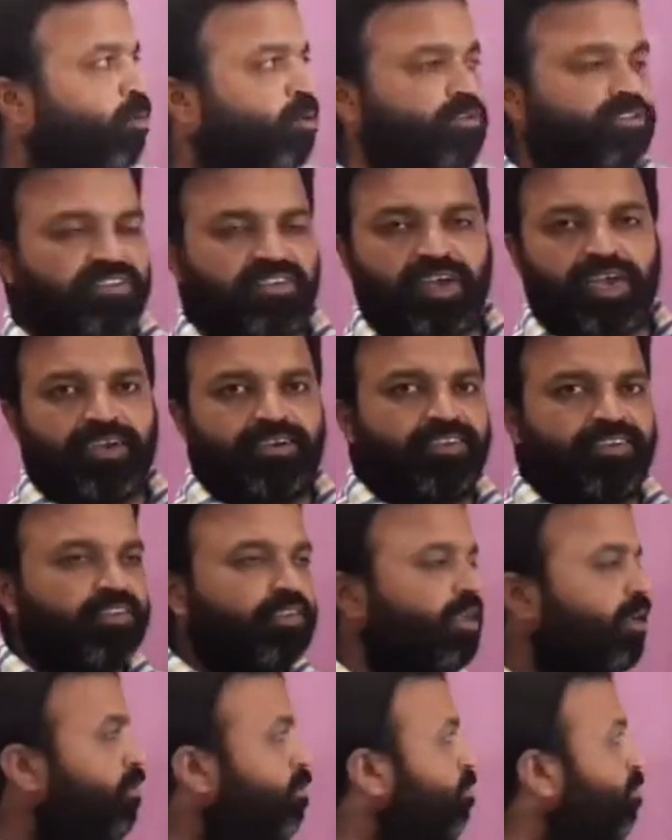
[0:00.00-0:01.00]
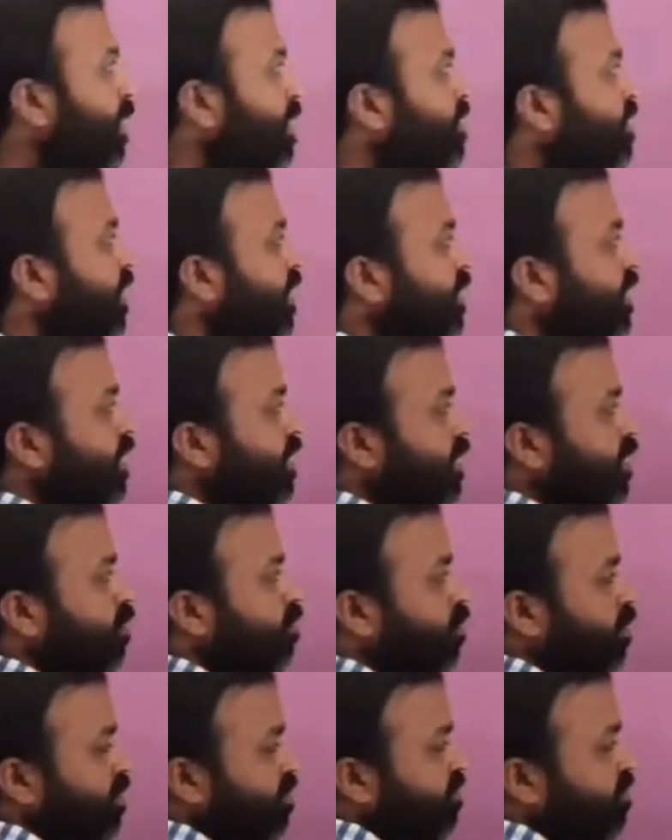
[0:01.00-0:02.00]
both sides. By taking
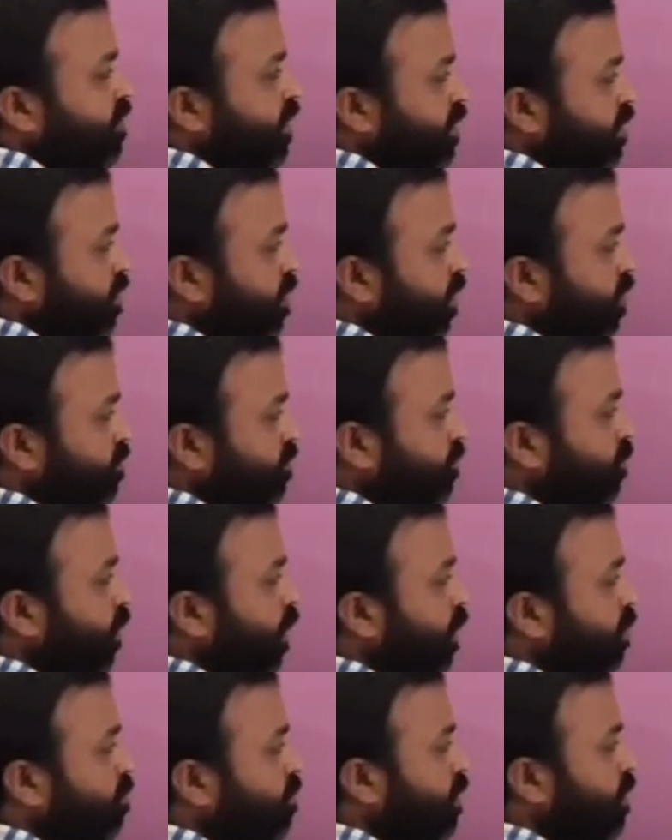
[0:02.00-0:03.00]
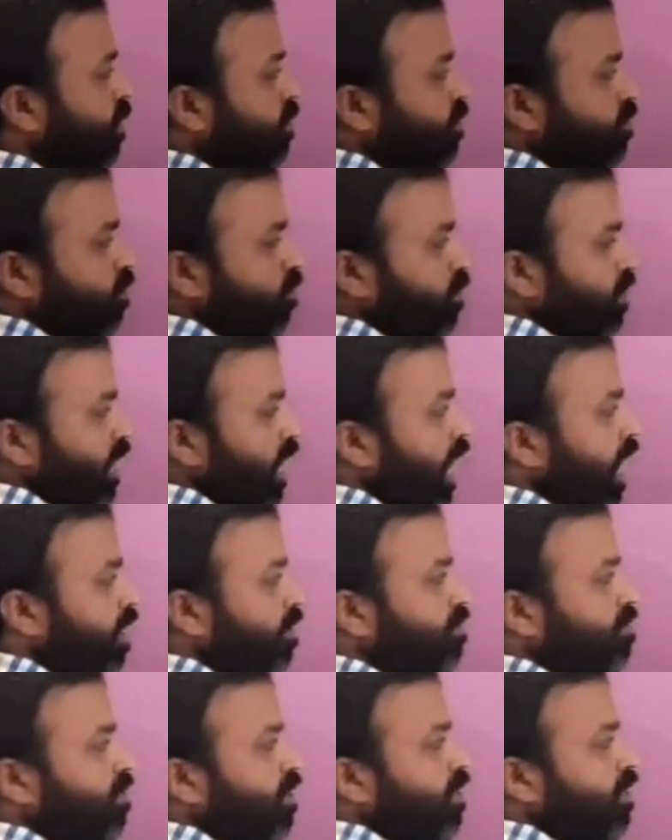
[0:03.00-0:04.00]
inverse Z transform, so we
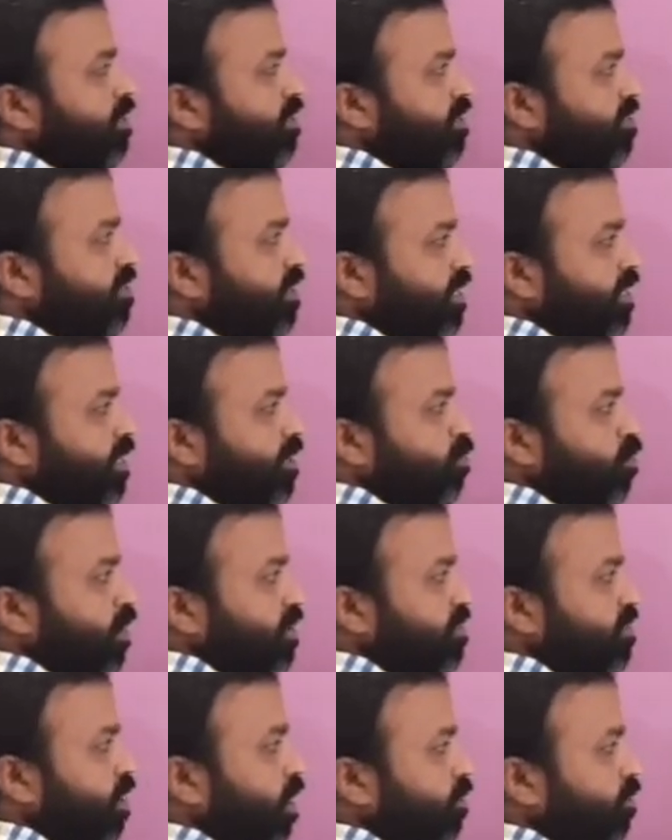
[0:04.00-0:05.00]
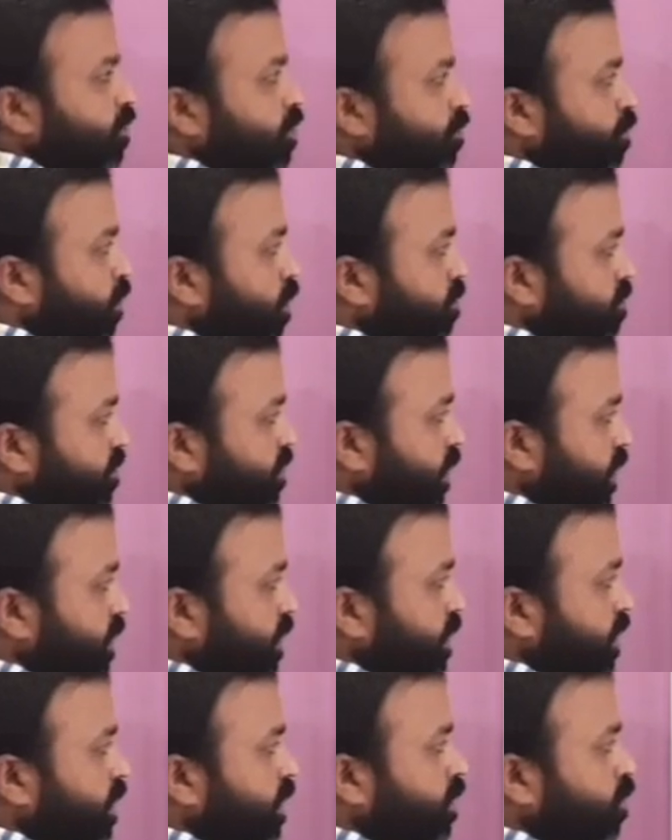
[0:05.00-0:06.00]
have Z inverse of f of
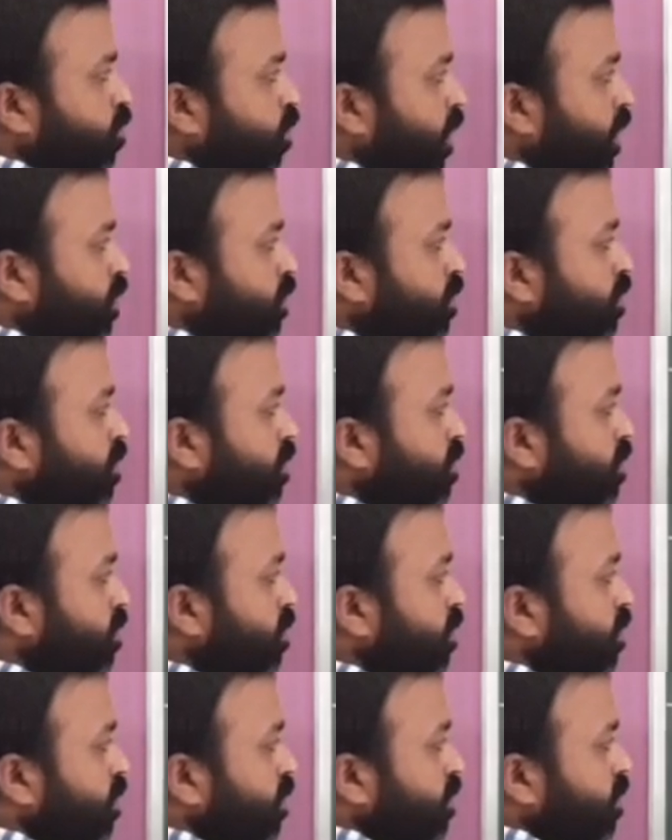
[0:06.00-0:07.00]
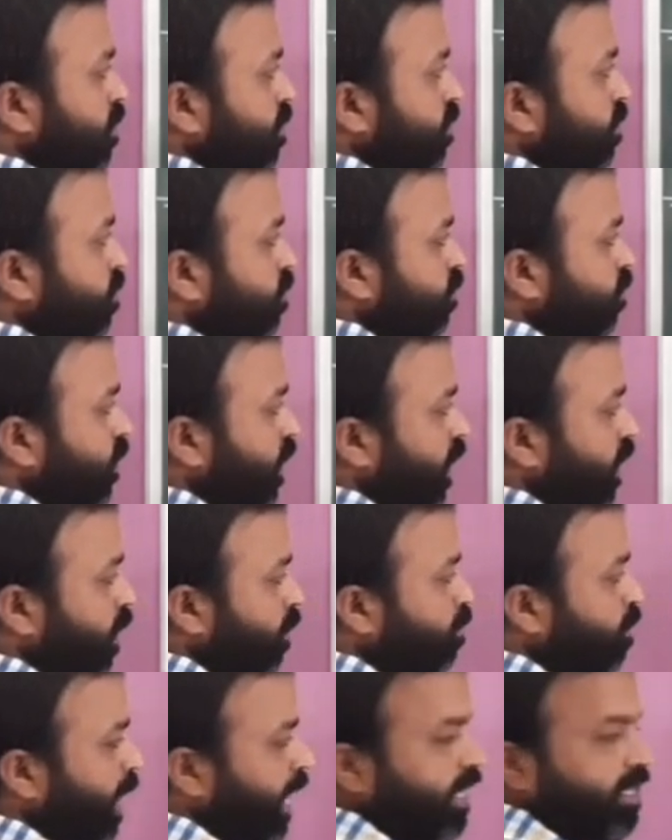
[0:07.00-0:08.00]
z equal to, so we
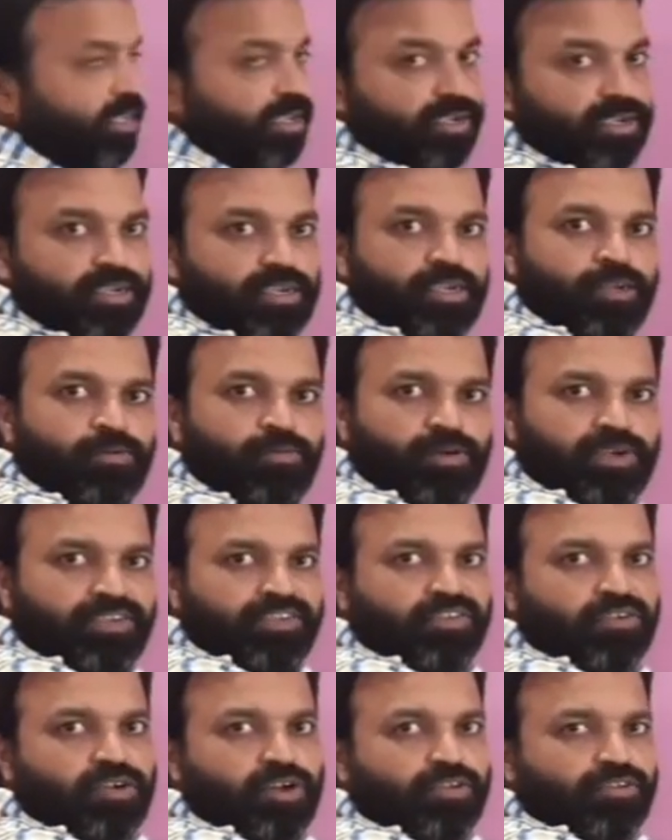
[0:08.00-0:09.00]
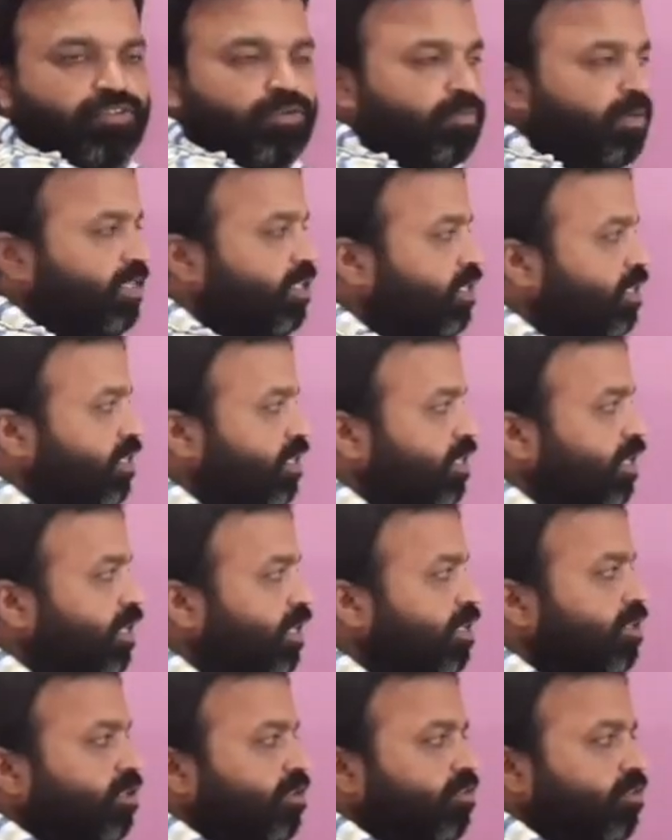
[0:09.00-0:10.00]
are applying inverse transformation
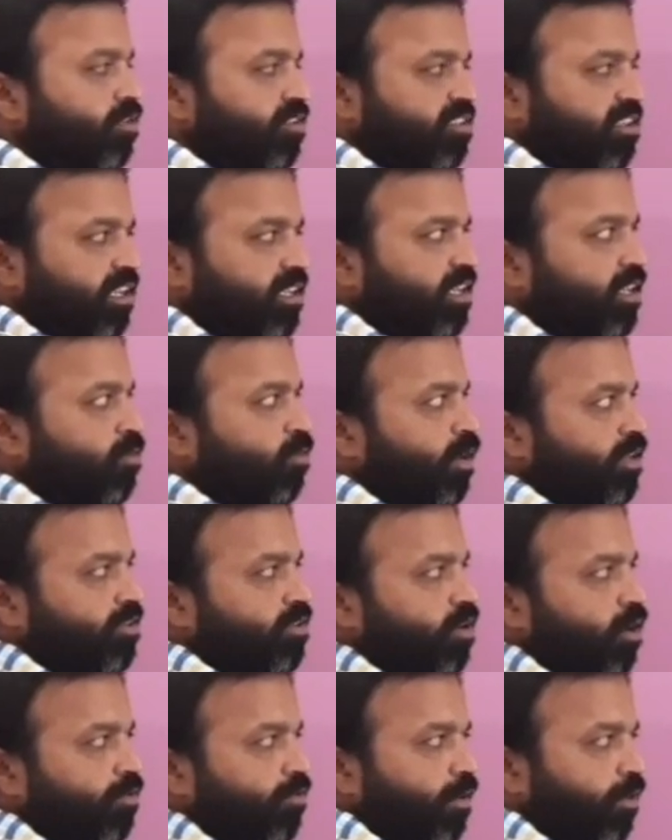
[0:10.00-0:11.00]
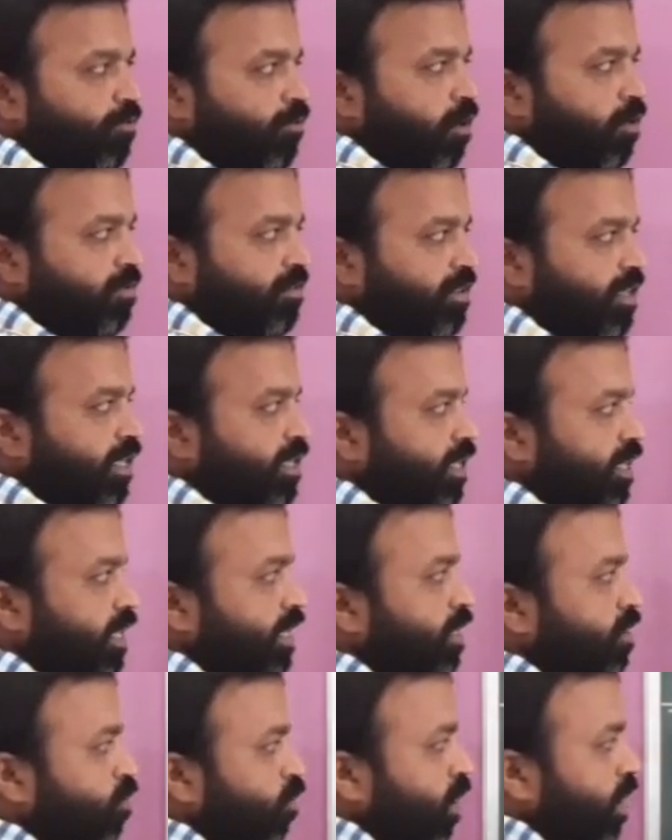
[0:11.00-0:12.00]
here. So Z inverse of f of z
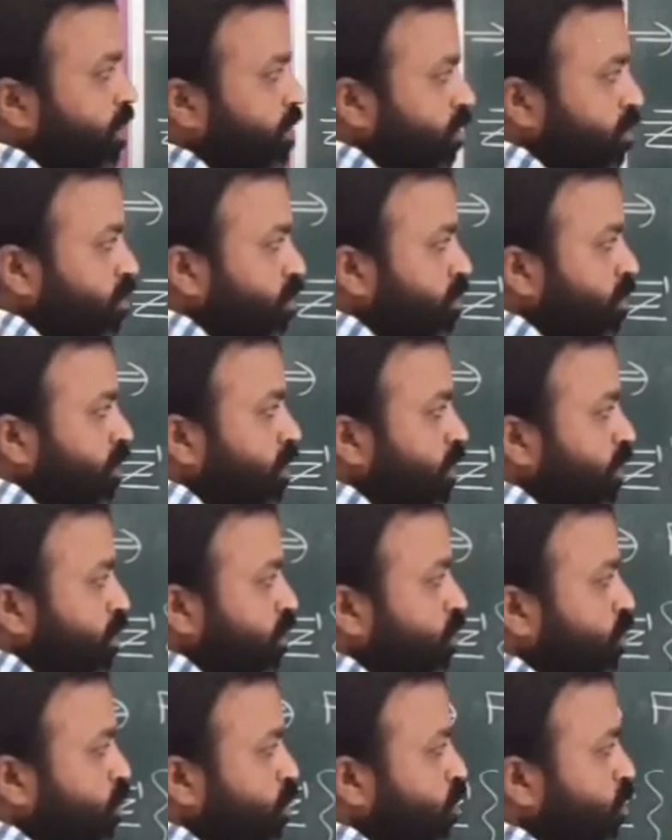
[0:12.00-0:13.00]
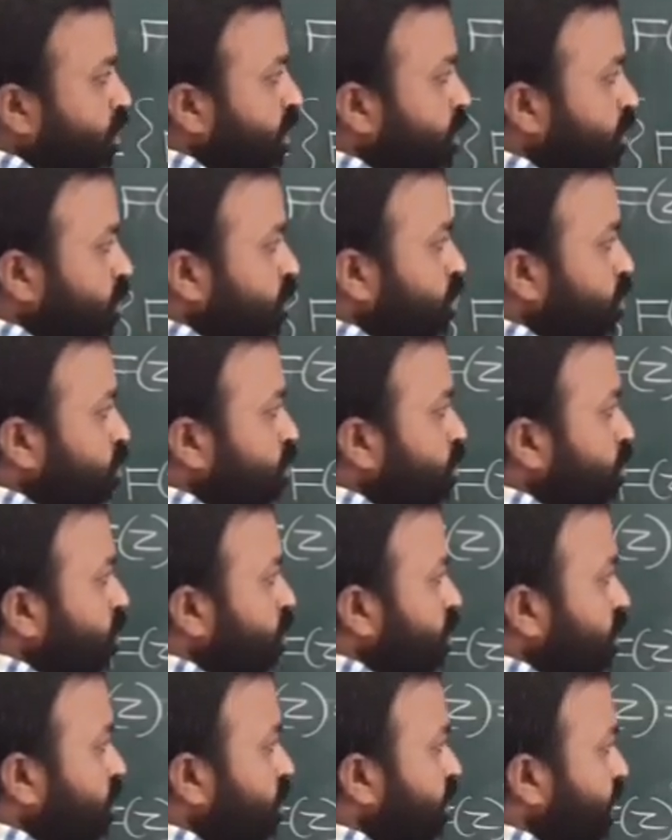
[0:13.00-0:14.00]
equal to 2
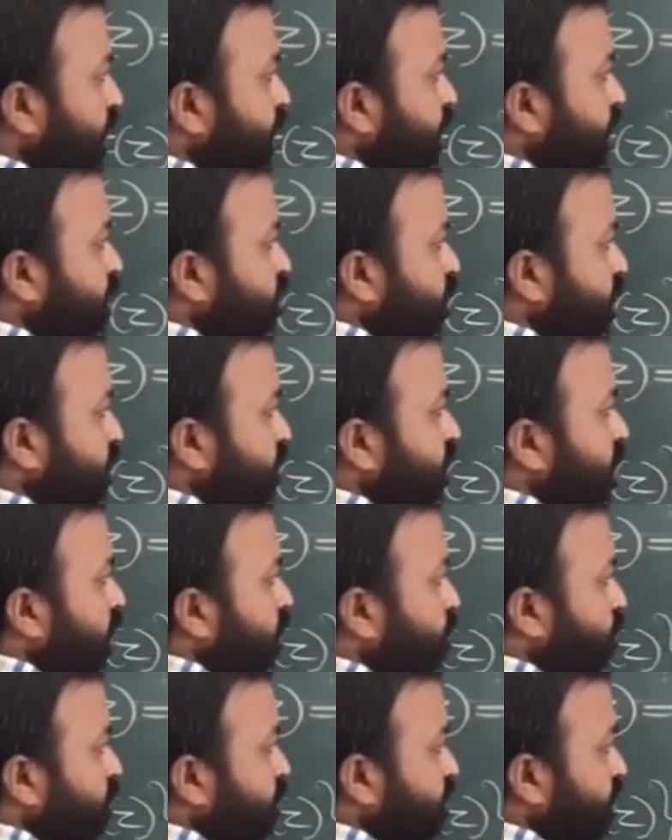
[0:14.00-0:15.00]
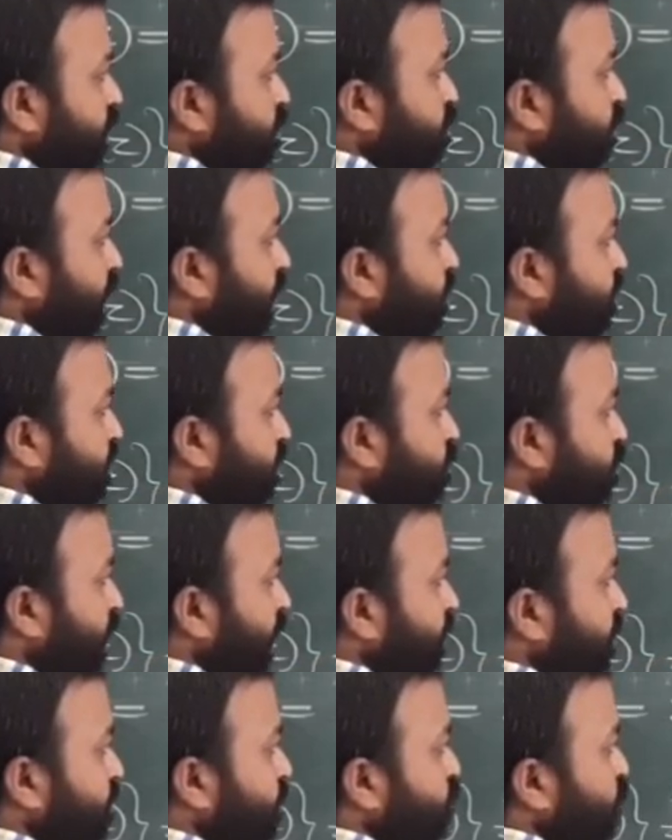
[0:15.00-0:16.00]
into Z inverse of z by z
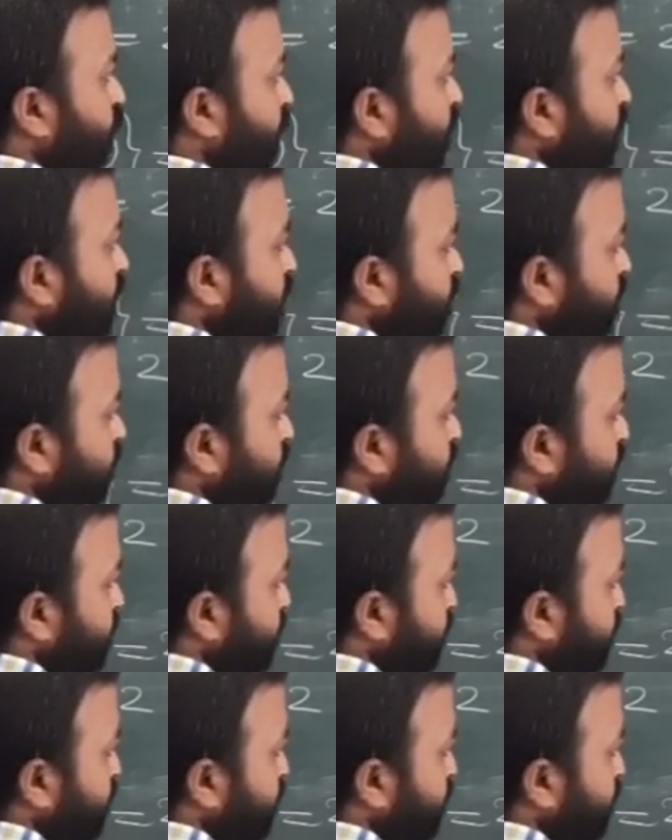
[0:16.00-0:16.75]
minus 1